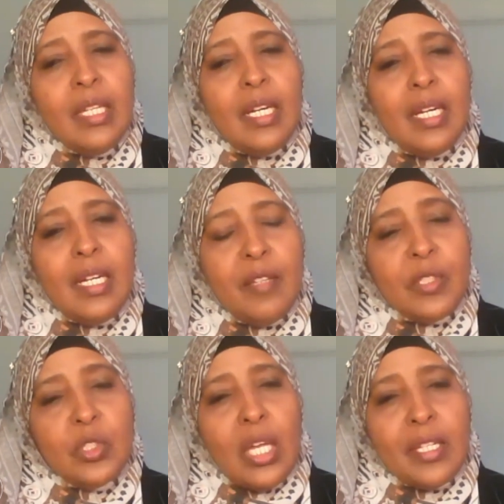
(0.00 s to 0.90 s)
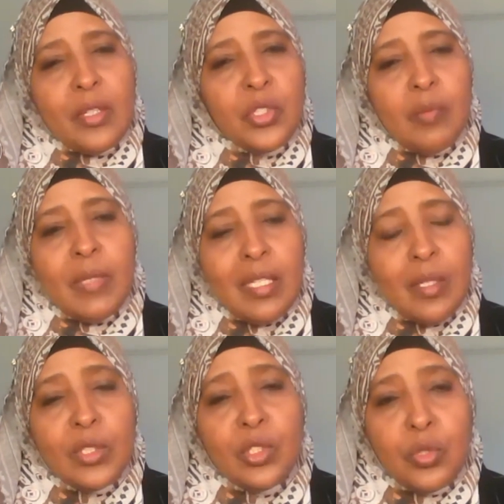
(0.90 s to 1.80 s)
if another Somali
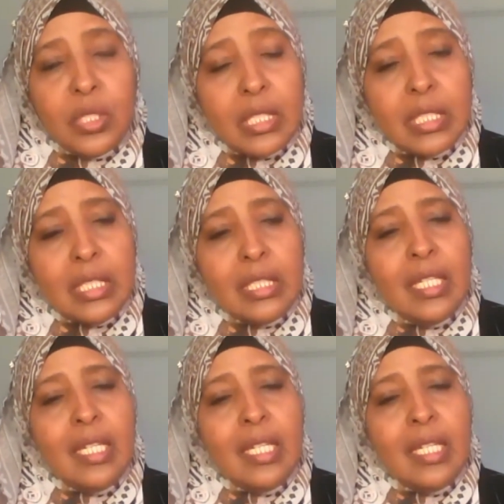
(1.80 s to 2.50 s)
wants to secede,